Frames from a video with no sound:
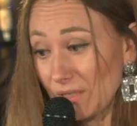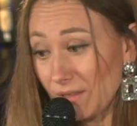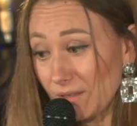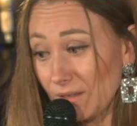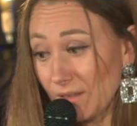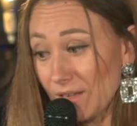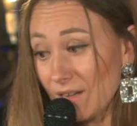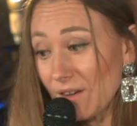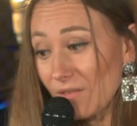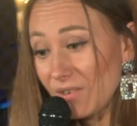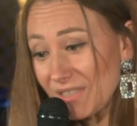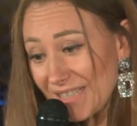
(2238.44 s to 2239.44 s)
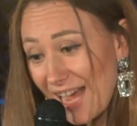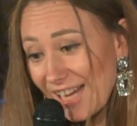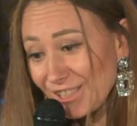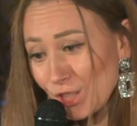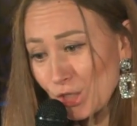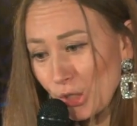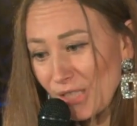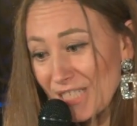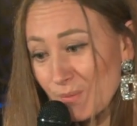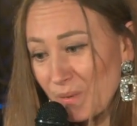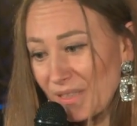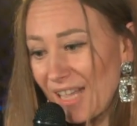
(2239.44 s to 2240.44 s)
So when you're going
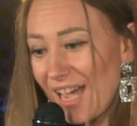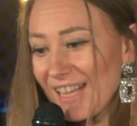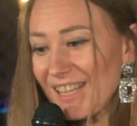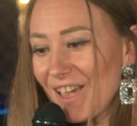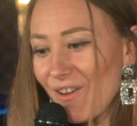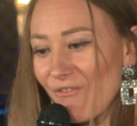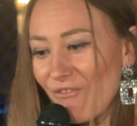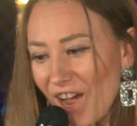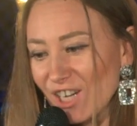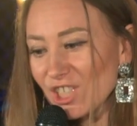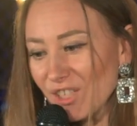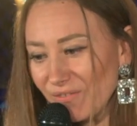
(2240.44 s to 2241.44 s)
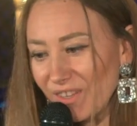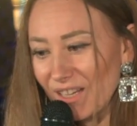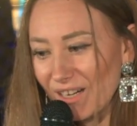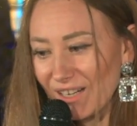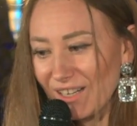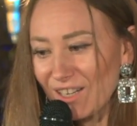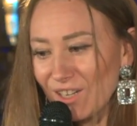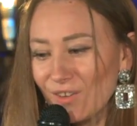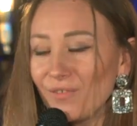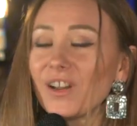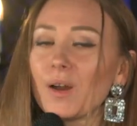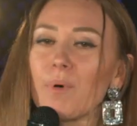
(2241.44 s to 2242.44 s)
through hard times,
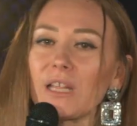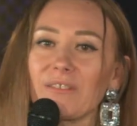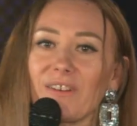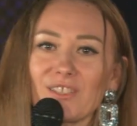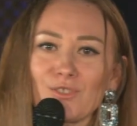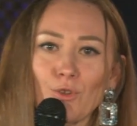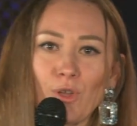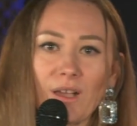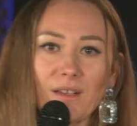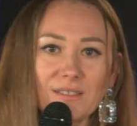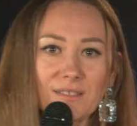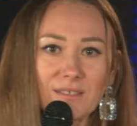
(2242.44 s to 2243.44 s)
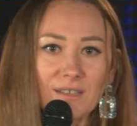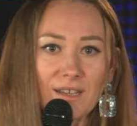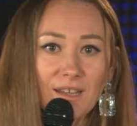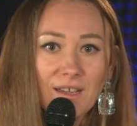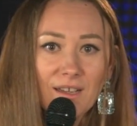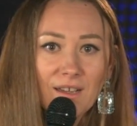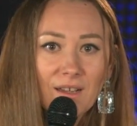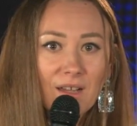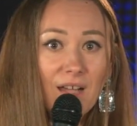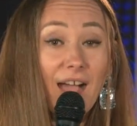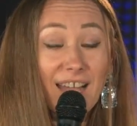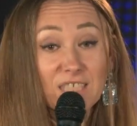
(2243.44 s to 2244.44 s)
be joyful
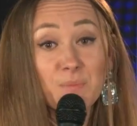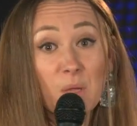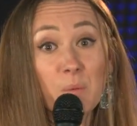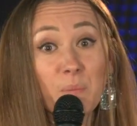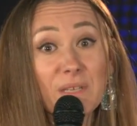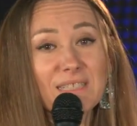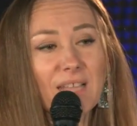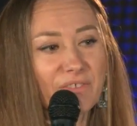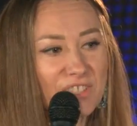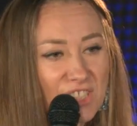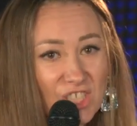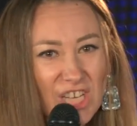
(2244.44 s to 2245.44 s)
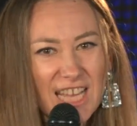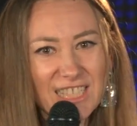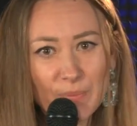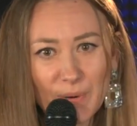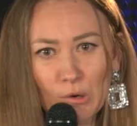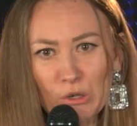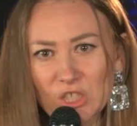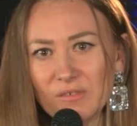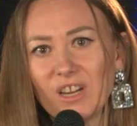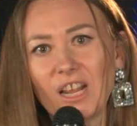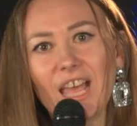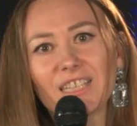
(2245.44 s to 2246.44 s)
because you will be
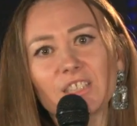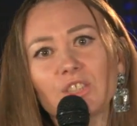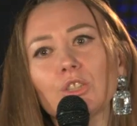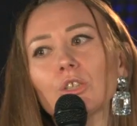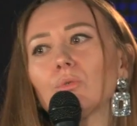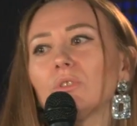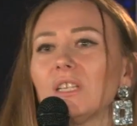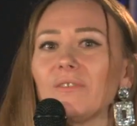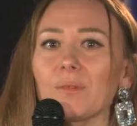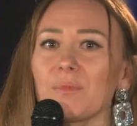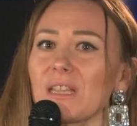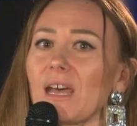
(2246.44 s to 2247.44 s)
much more stronger,